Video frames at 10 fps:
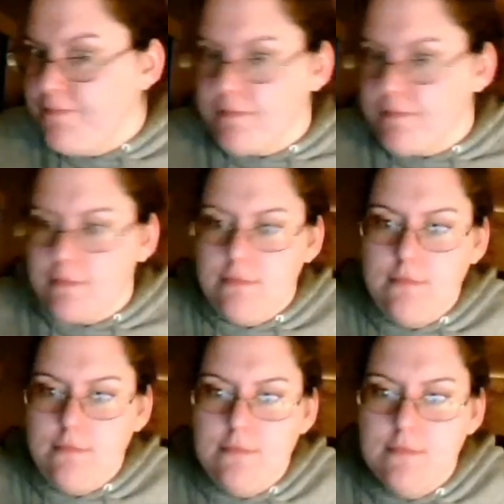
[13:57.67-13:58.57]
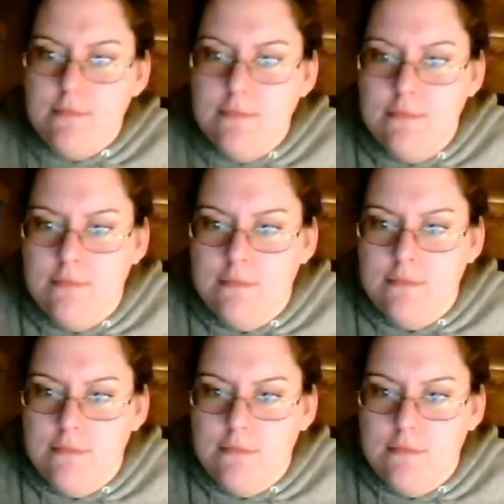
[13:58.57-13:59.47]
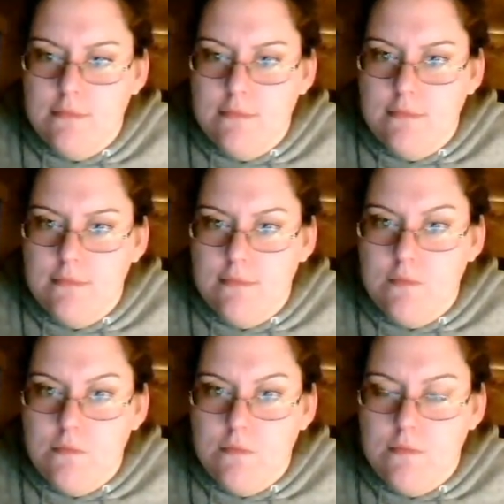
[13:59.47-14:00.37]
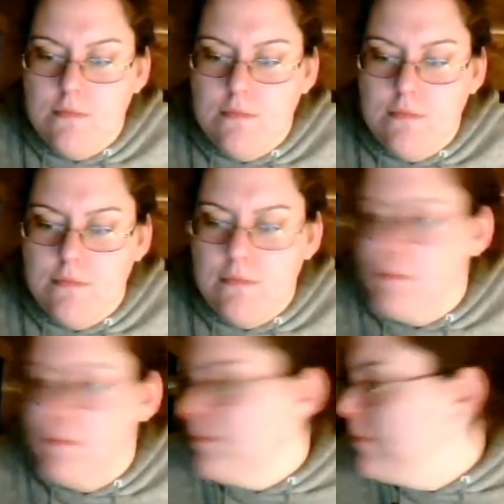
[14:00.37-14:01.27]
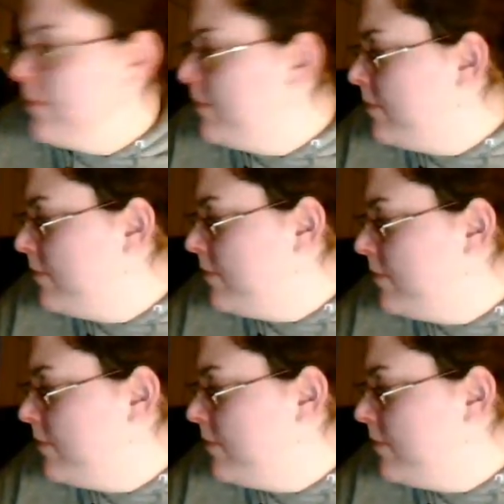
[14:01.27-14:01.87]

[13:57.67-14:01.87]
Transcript: Nothing is said.